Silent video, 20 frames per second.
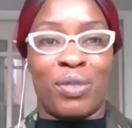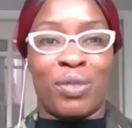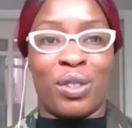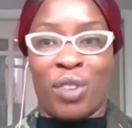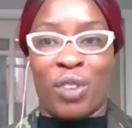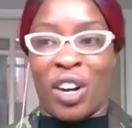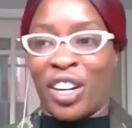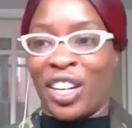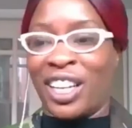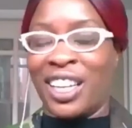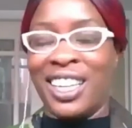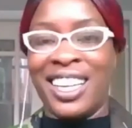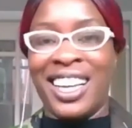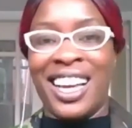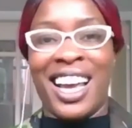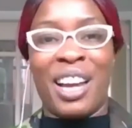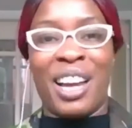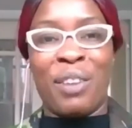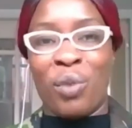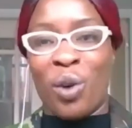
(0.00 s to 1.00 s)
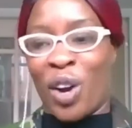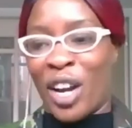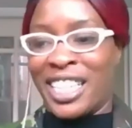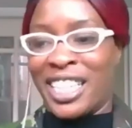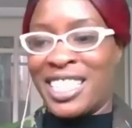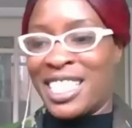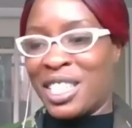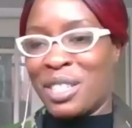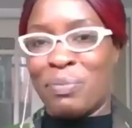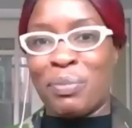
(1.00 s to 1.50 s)
the runner and what
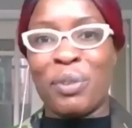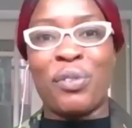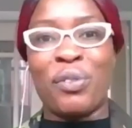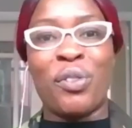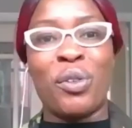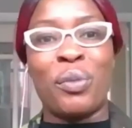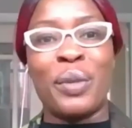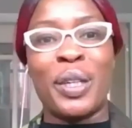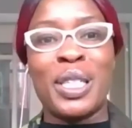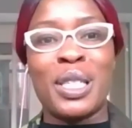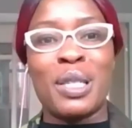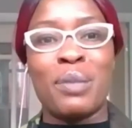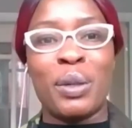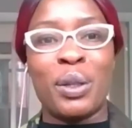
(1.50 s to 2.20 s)
I did in performance.